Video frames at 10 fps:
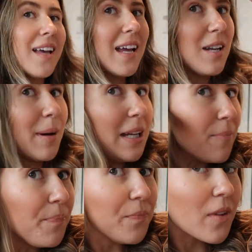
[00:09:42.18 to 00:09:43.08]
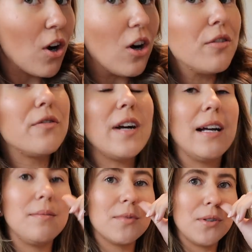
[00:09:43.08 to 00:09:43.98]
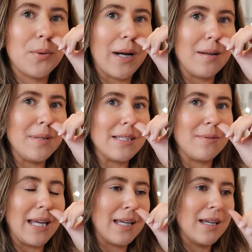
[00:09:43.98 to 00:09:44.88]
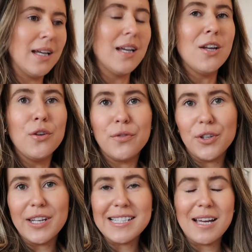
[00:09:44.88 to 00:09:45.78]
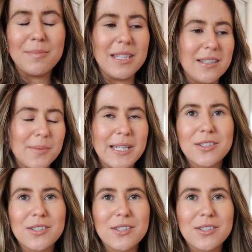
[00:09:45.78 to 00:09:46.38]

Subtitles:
Anyway. Off, quite a busy week, a few days happening this week.